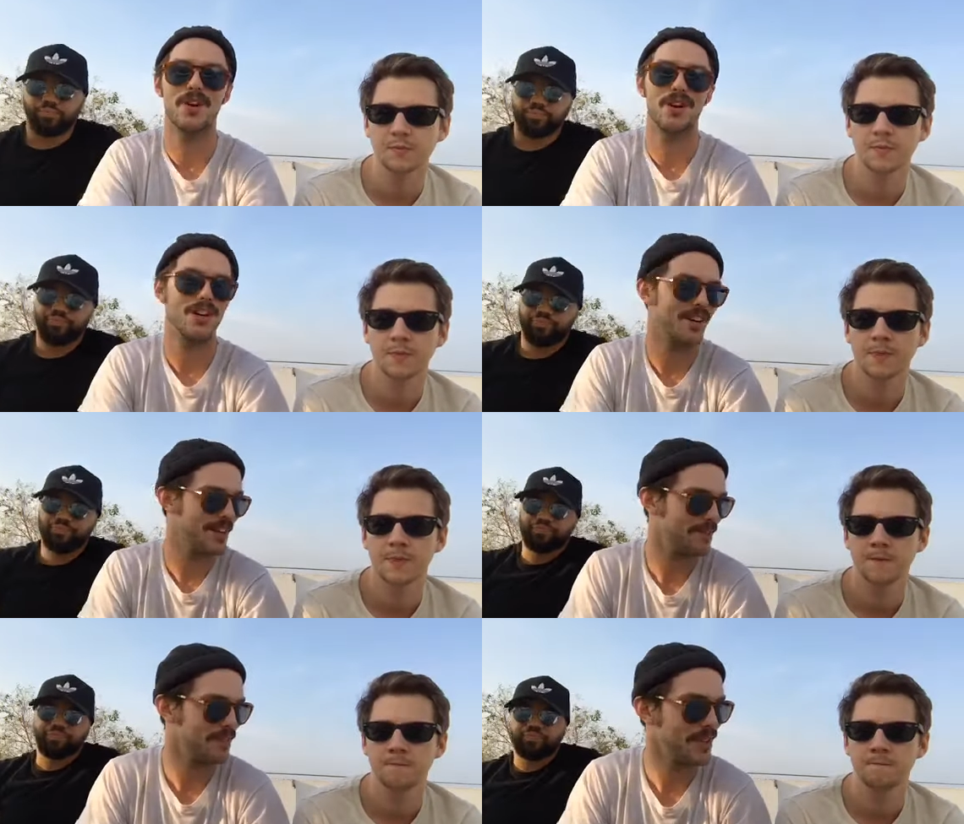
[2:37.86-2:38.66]
Speaker 1: far.
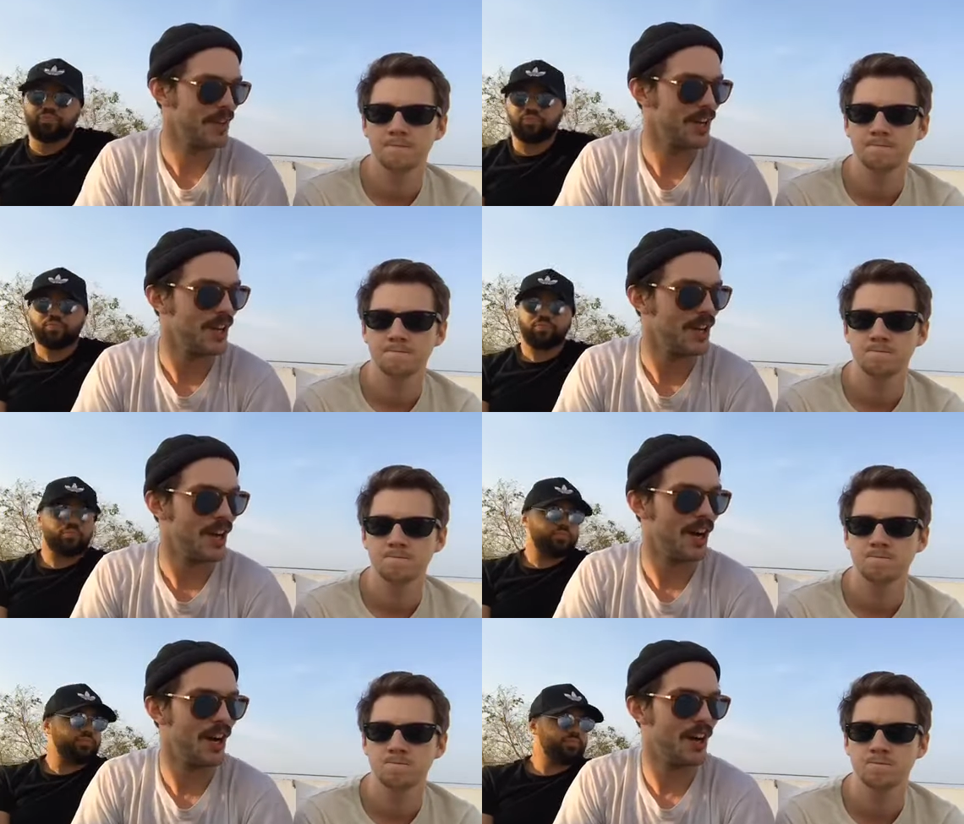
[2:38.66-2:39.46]
Um,
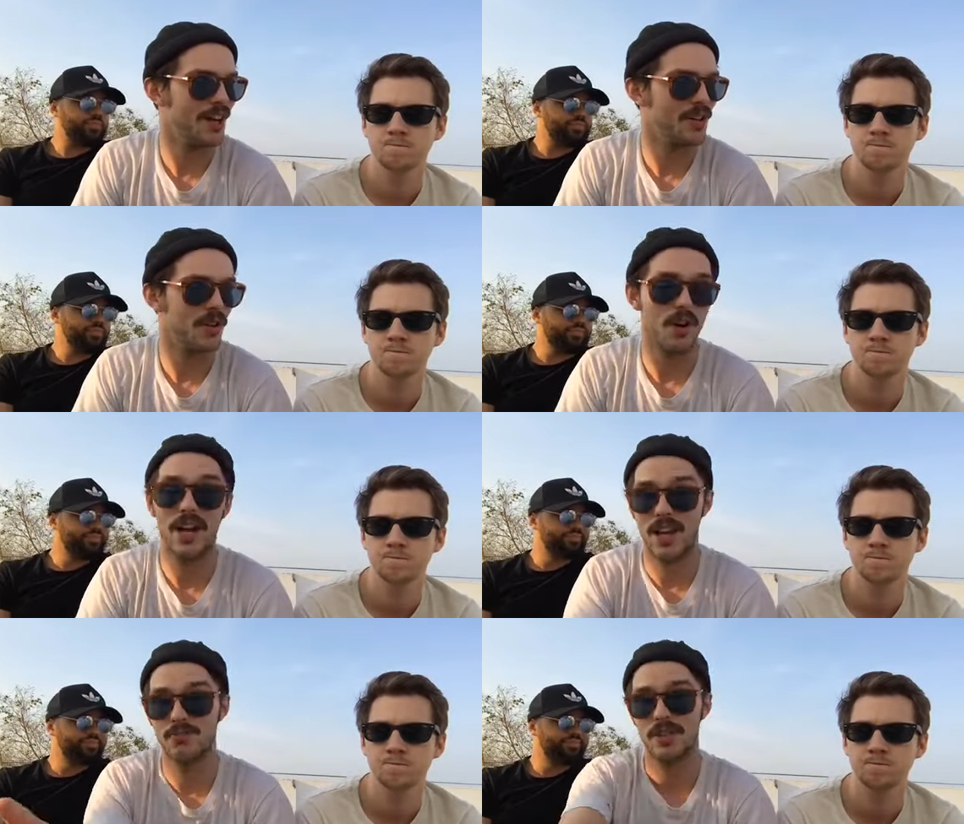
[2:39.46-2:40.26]
uh,
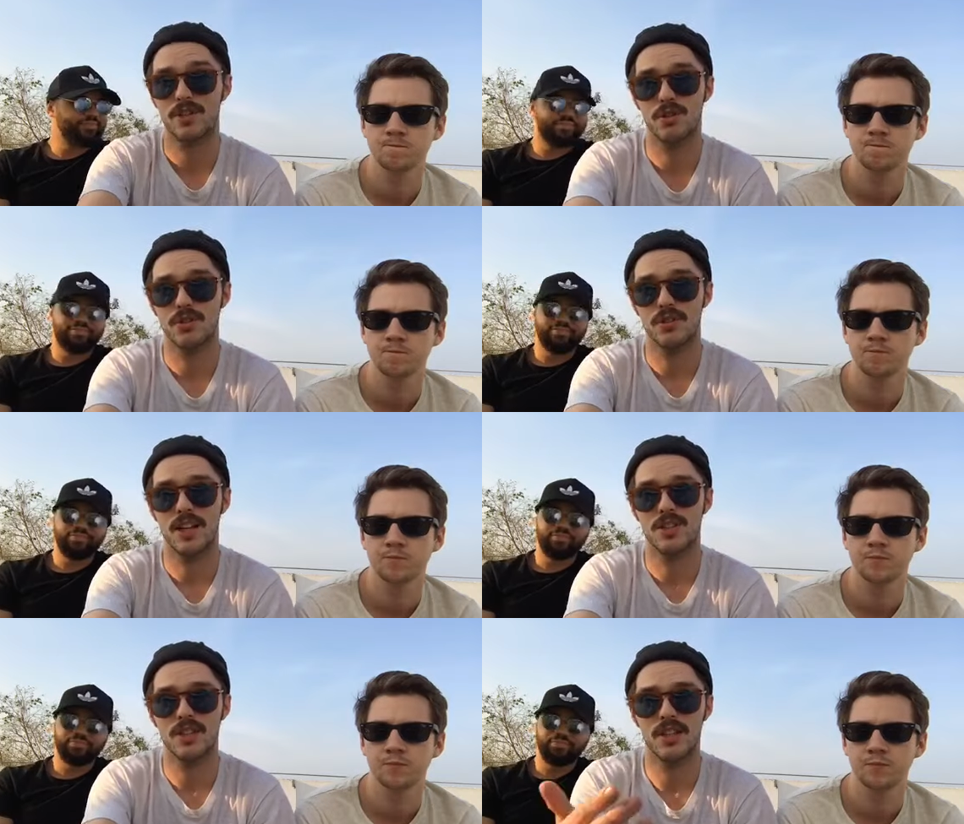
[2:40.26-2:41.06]
and our rickshaw,
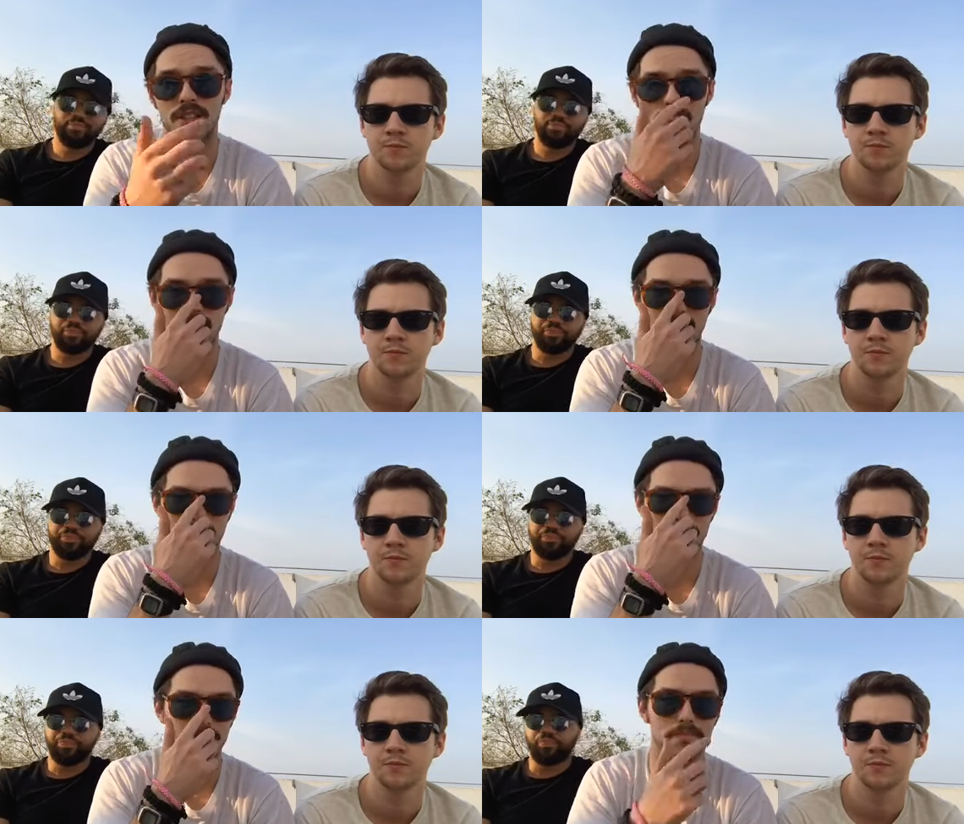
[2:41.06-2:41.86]
actually.
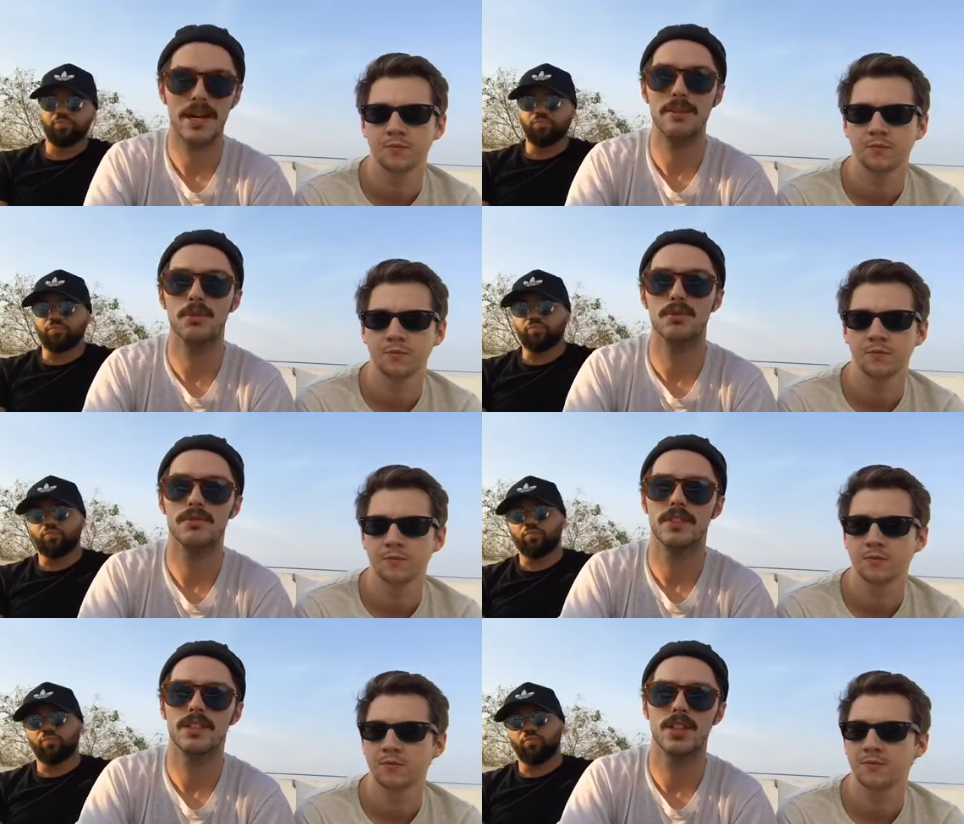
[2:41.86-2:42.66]
Um, Mabel
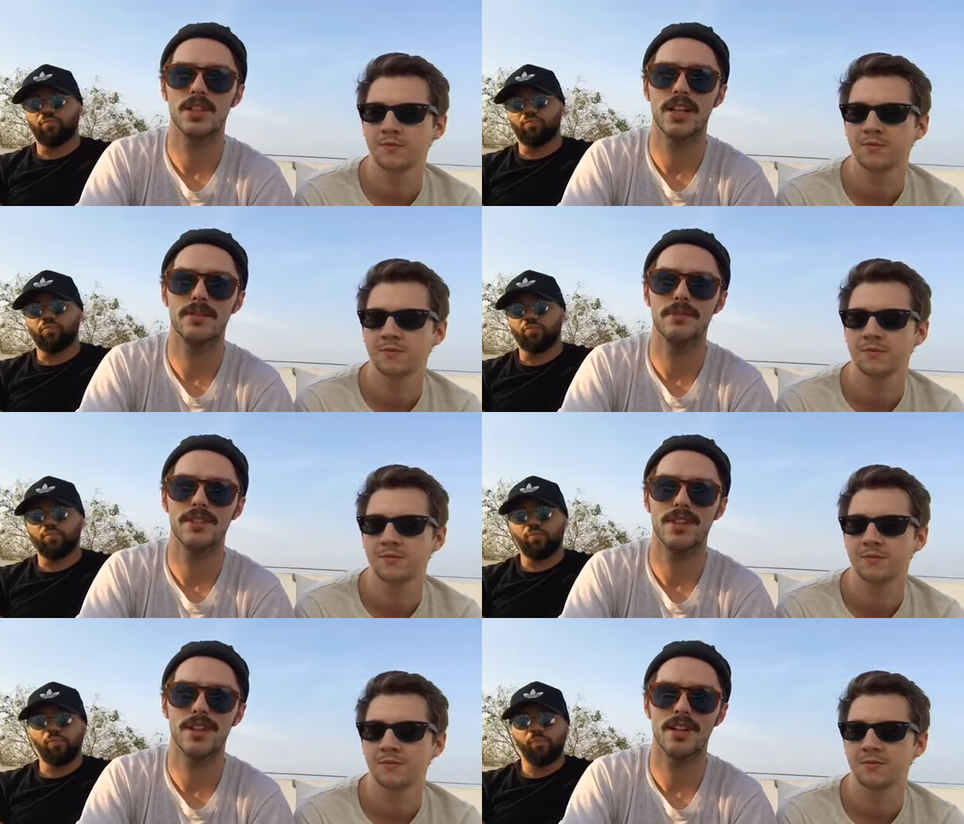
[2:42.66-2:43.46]
is her name.
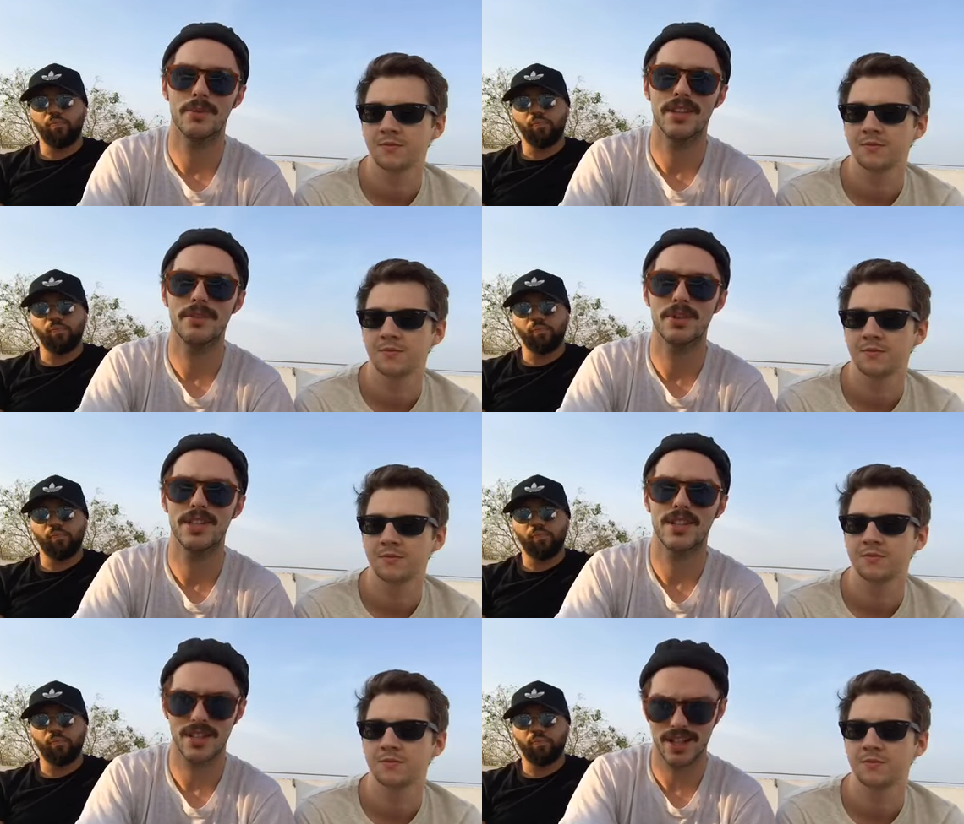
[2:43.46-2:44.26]
Uh, we named her
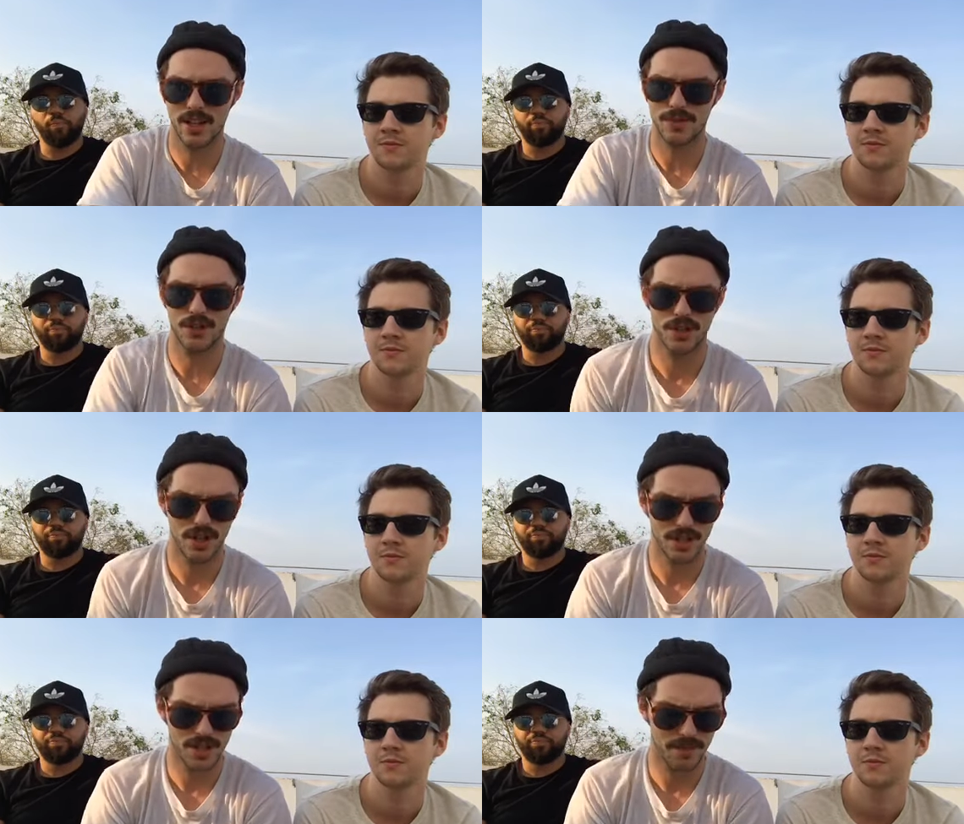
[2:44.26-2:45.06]
yesterday after you
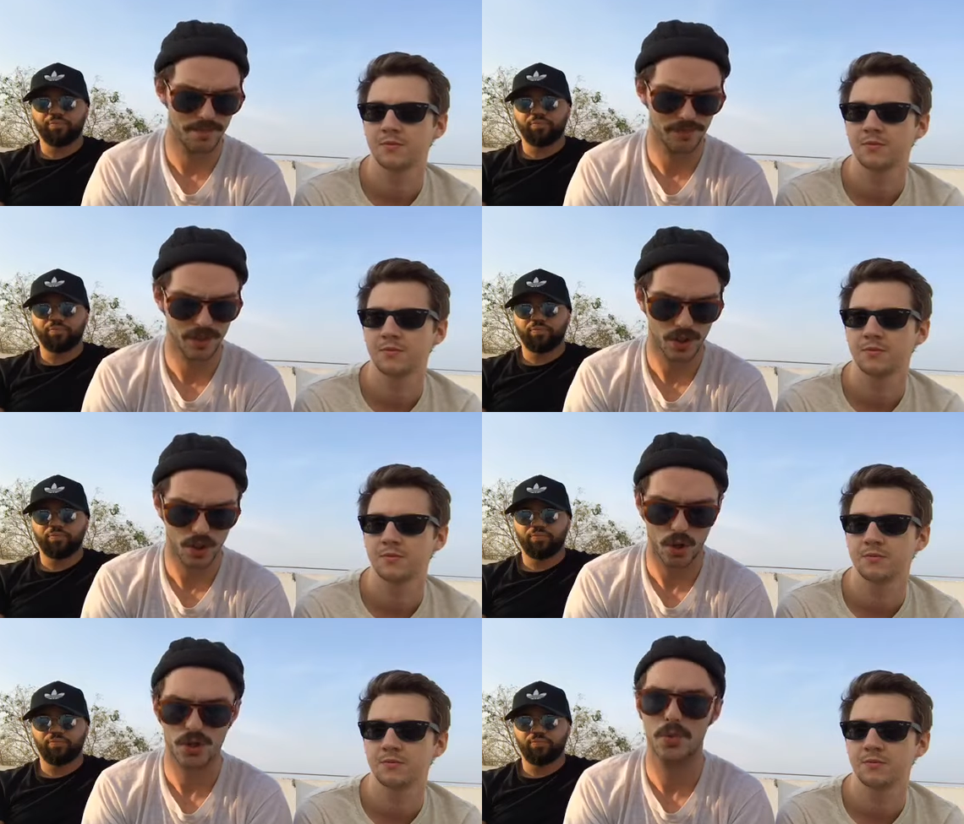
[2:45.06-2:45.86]
guys um,
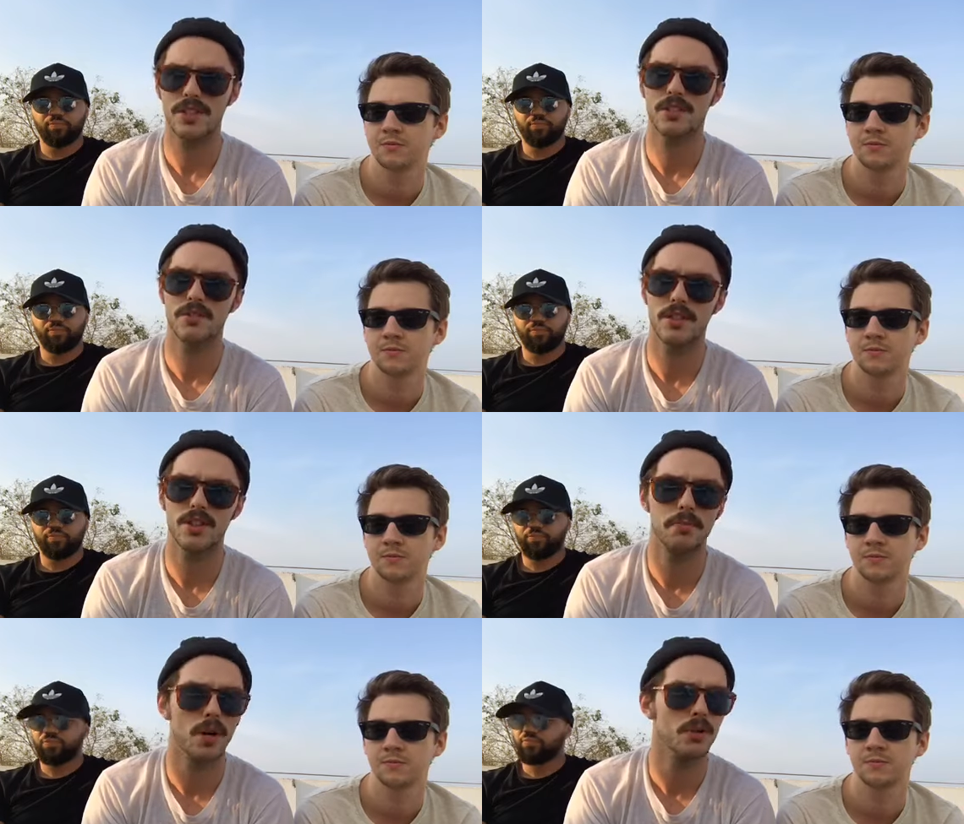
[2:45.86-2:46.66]
got on Twitter and
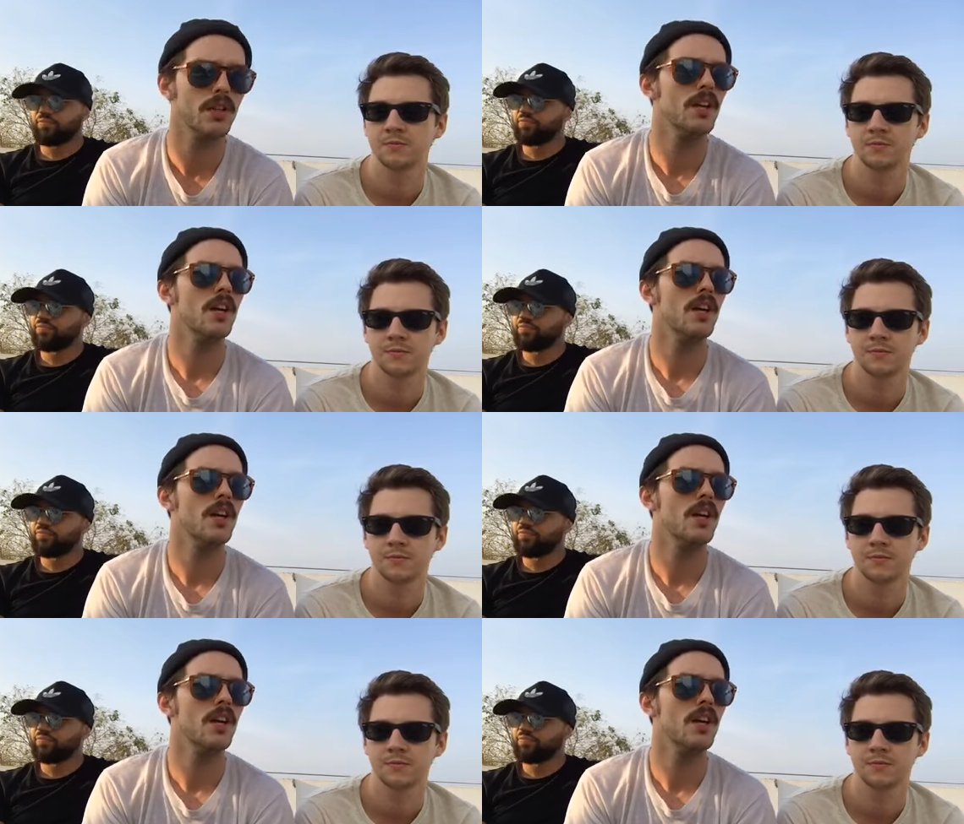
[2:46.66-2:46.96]
did the poll.